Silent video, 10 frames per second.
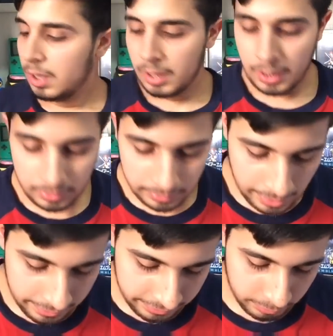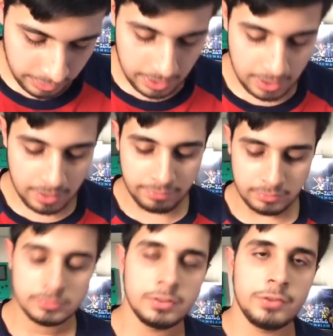And last we have
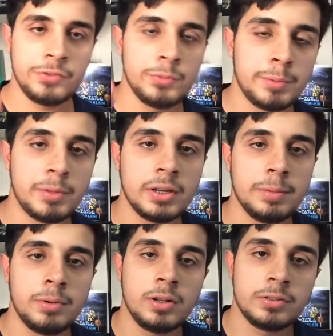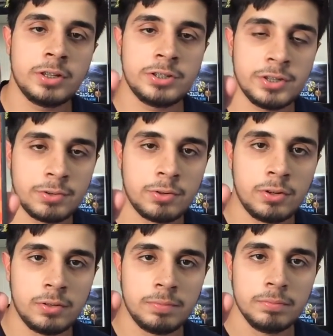Super Monkey Ball Touch and
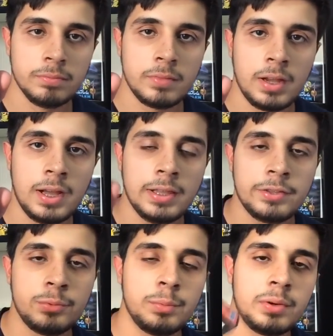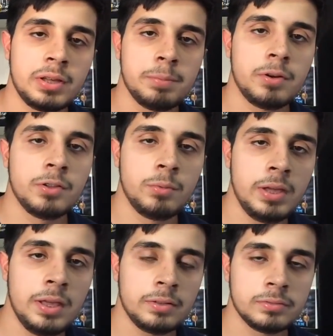Roll. I like Super Monkey Ball on the
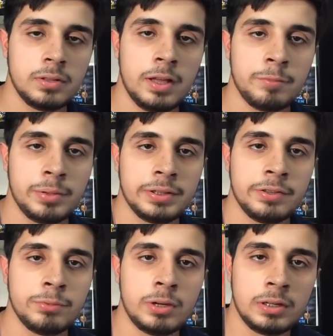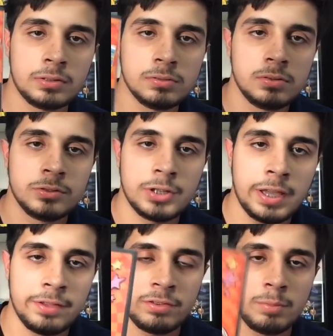Wii. I haven't played this one, so I
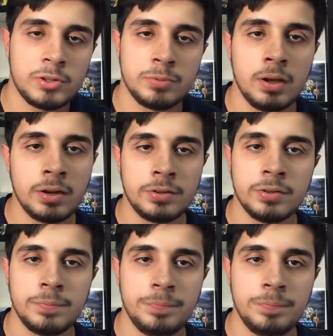can't say much about it.